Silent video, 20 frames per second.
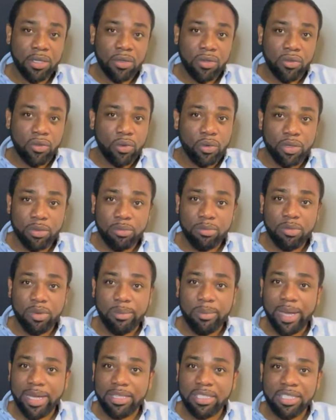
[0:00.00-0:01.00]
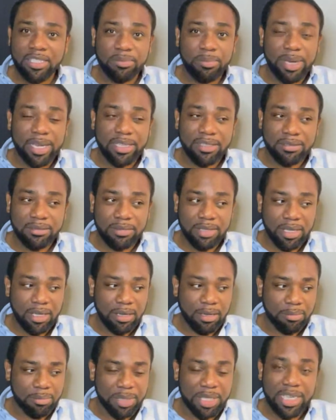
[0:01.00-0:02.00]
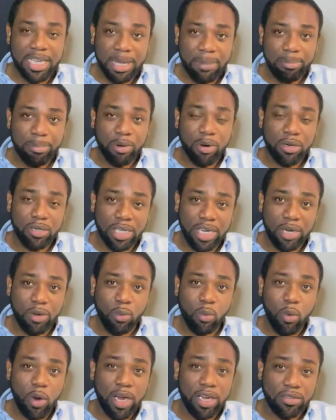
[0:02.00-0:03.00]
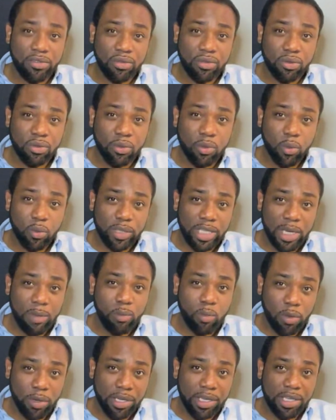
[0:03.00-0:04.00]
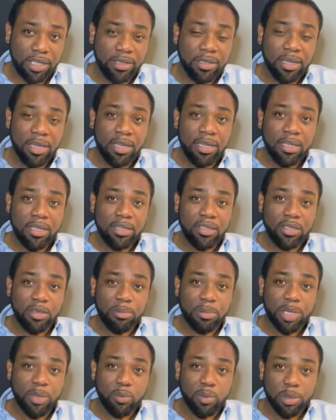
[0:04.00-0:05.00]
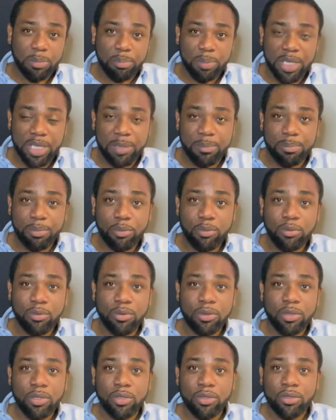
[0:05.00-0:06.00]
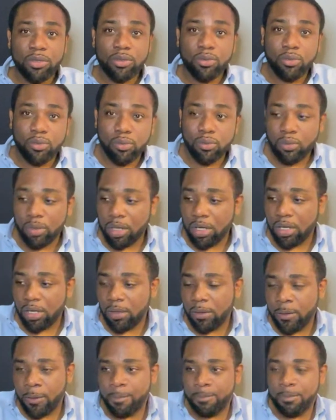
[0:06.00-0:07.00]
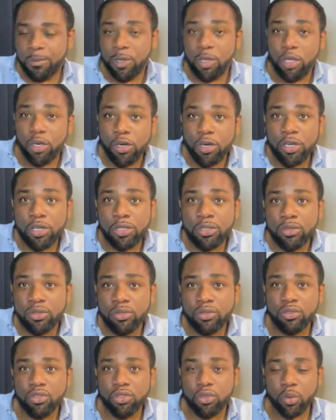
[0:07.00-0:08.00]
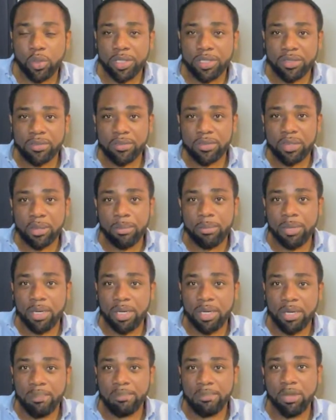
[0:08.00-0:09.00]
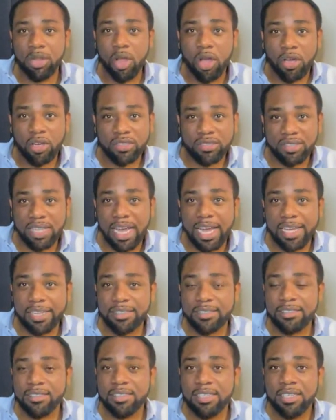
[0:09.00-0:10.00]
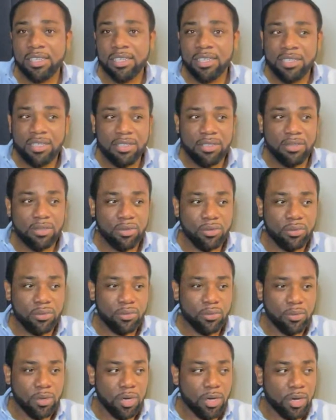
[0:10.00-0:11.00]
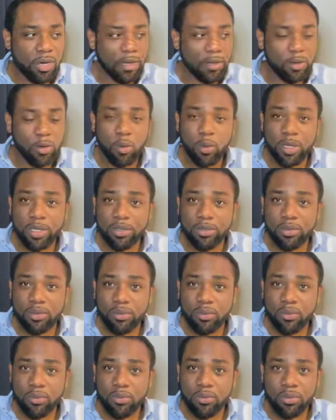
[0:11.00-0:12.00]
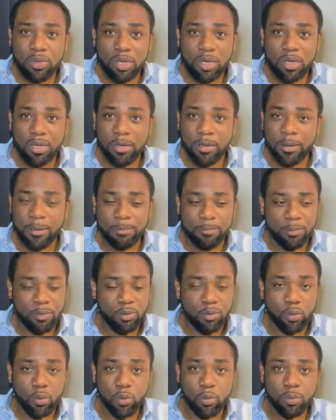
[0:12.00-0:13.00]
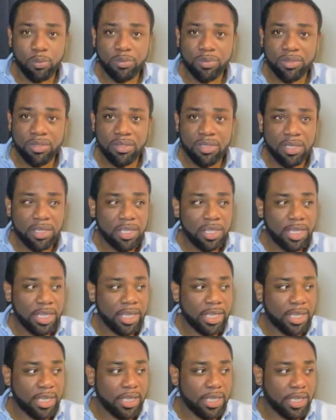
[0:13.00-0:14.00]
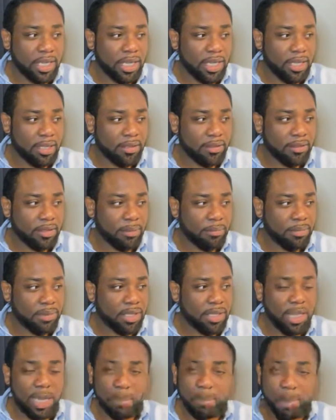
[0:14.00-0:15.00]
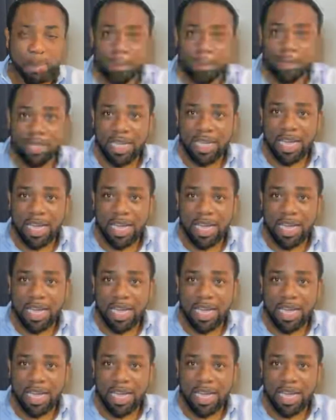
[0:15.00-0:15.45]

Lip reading: So this might be that part that requires you to go networking, to meet with people, to learn, to join some blog sites, to go into rooms in something like public